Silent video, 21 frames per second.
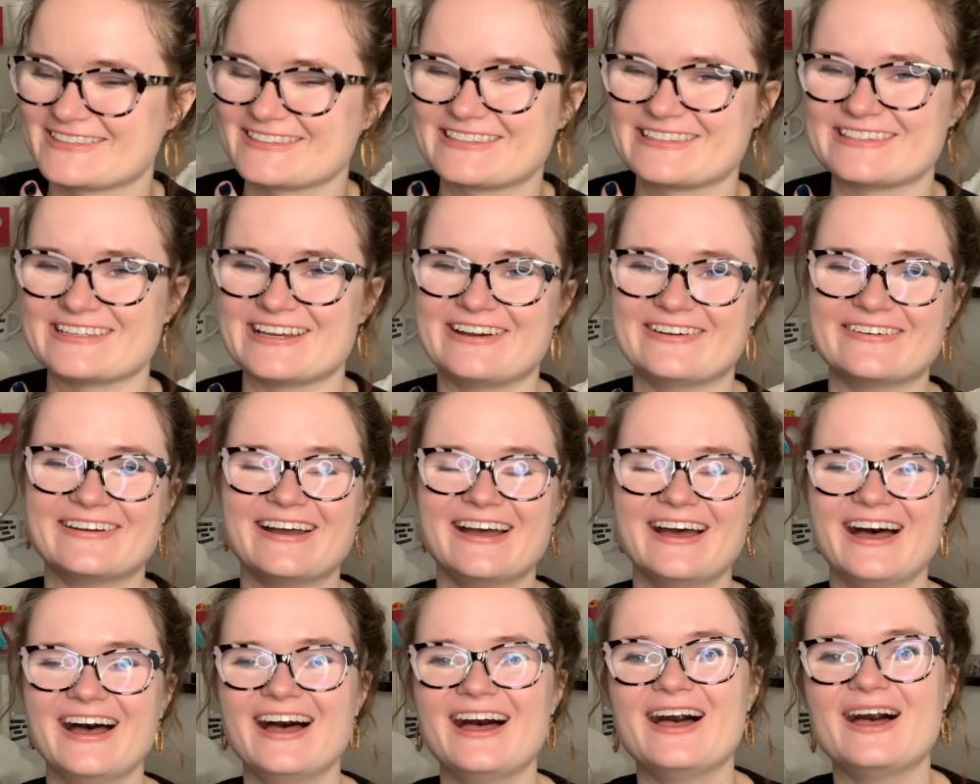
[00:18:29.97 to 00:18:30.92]
So um,
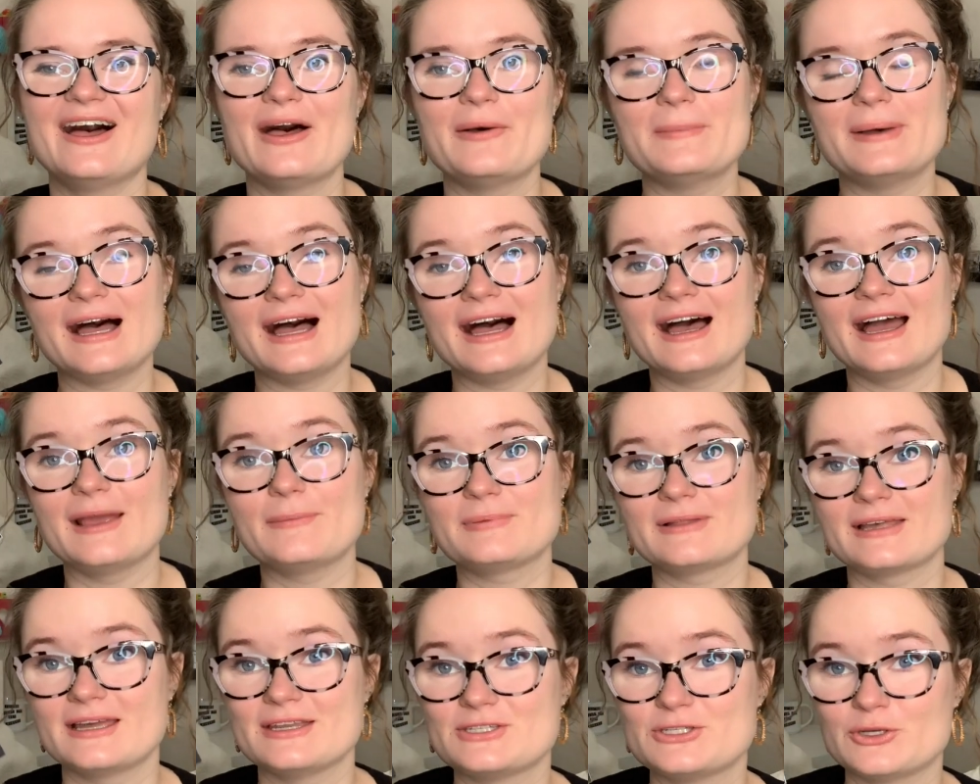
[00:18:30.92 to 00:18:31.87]
I
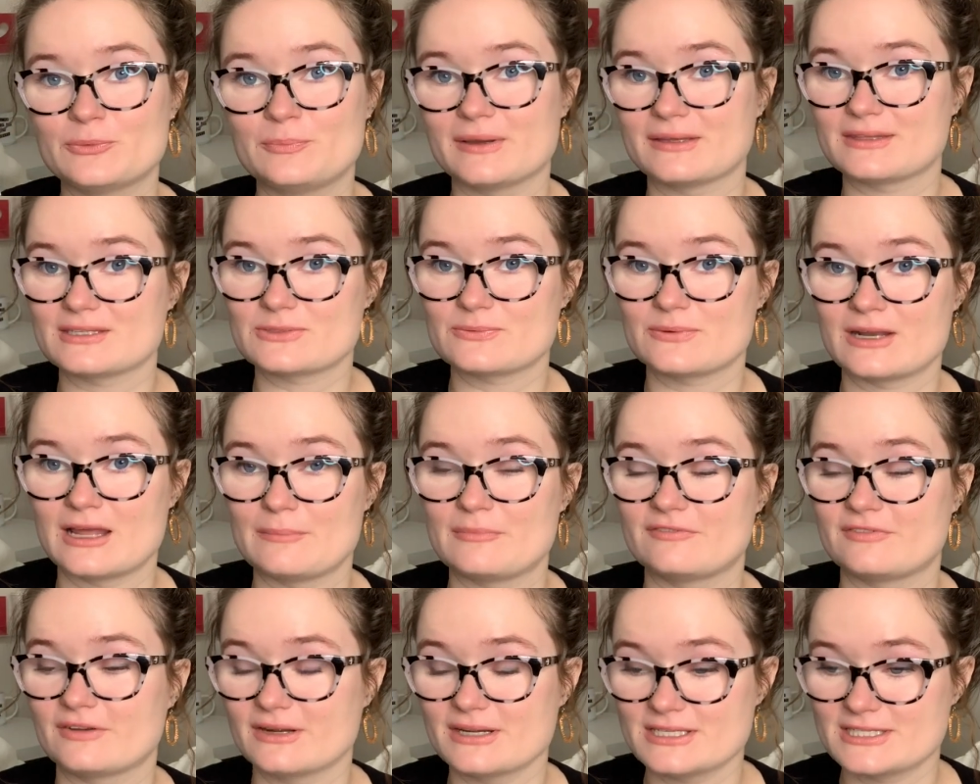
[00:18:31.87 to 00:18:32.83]
plan to pick this one up
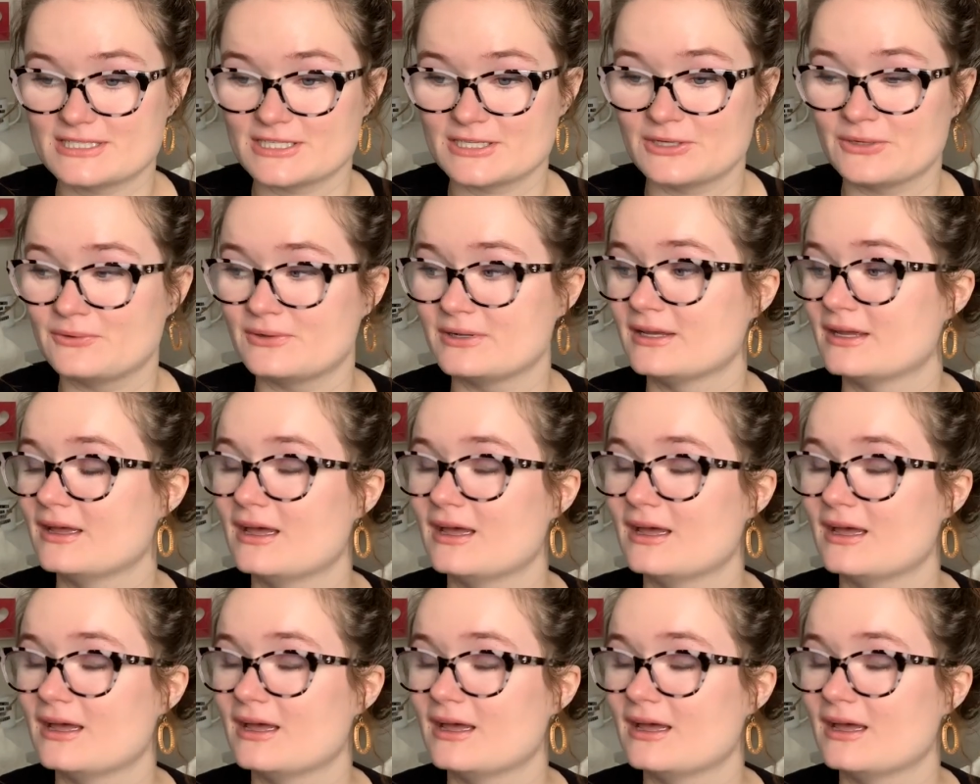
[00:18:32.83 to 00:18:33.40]
very soon.